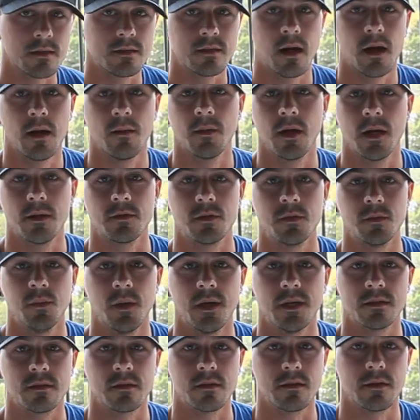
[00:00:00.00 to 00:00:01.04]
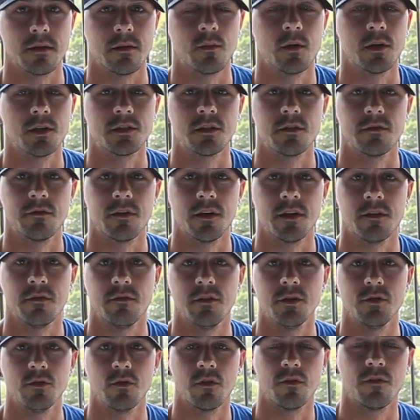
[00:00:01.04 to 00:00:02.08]
time lapse is basically a bunch of
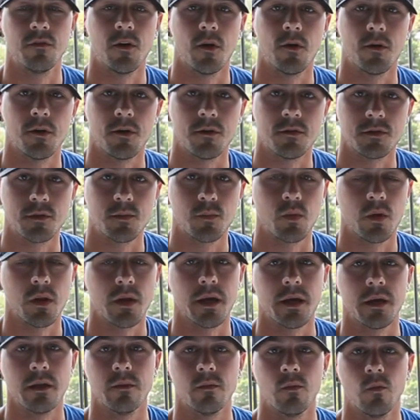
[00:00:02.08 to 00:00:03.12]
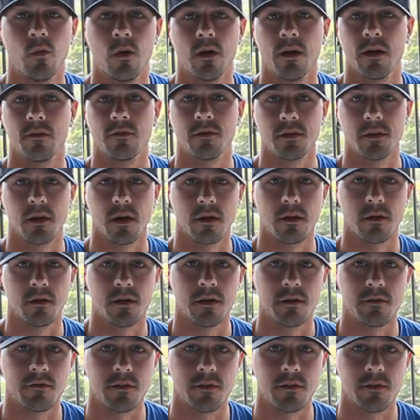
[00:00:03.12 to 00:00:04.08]
individual photos played one after the other in a